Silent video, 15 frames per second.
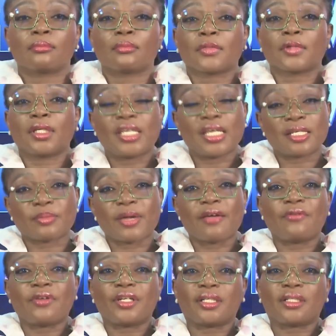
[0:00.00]
Here's my
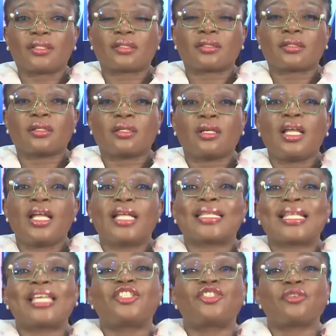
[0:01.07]
verdict.
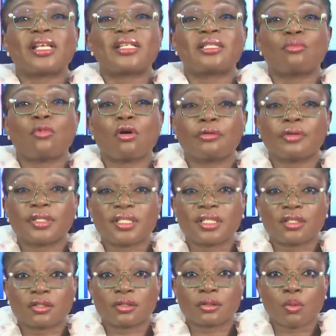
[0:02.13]
Nigeria's democracy
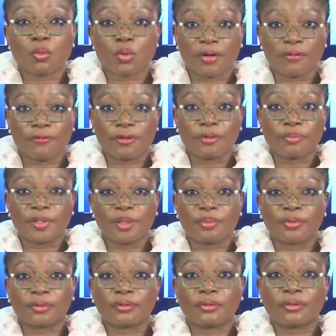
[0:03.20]
does not work for the
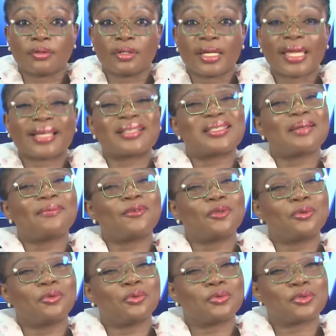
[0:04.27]
people, except for
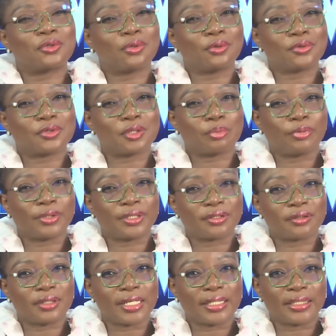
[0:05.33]
those close to the political
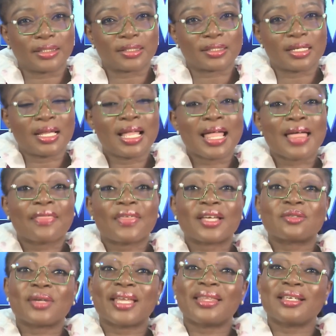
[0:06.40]
elites. That's
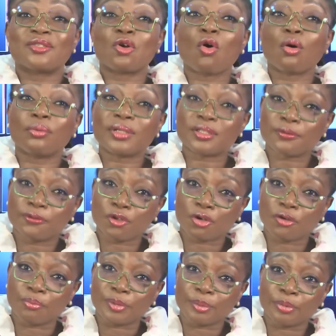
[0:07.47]
why there's always a flock
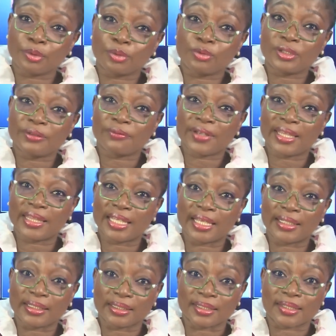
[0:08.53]
of people who defend the
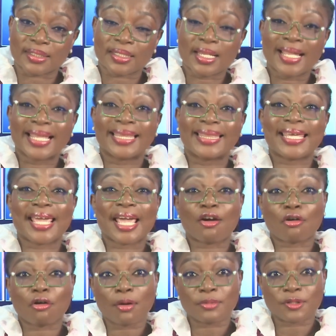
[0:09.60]
elites. They get
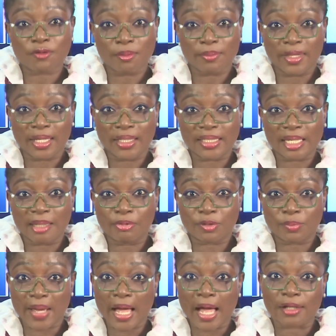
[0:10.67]
crumbs from their tables
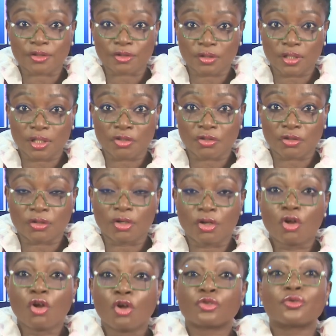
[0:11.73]
by association,
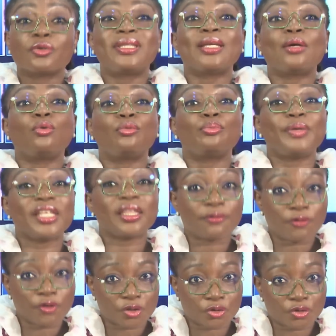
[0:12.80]
so they will be the
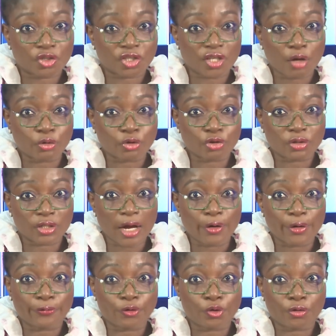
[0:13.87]
first to shout you down
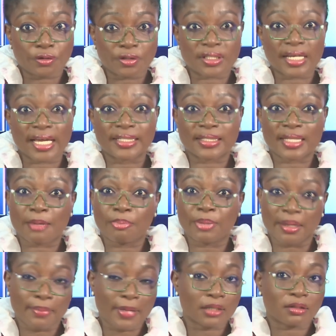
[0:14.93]
if you criticize their
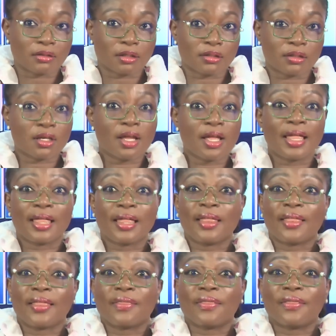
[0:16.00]
paymasters.
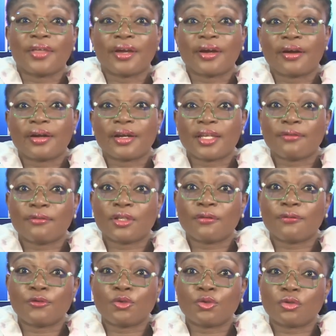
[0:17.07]
There are even a
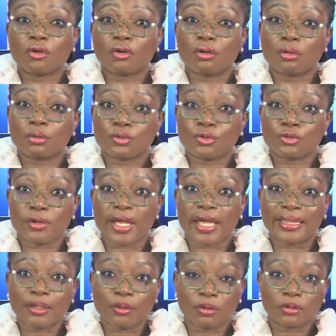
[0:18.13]
few not close to
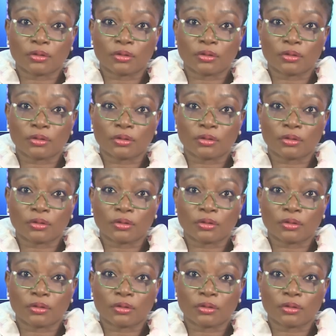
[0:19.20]
anyone.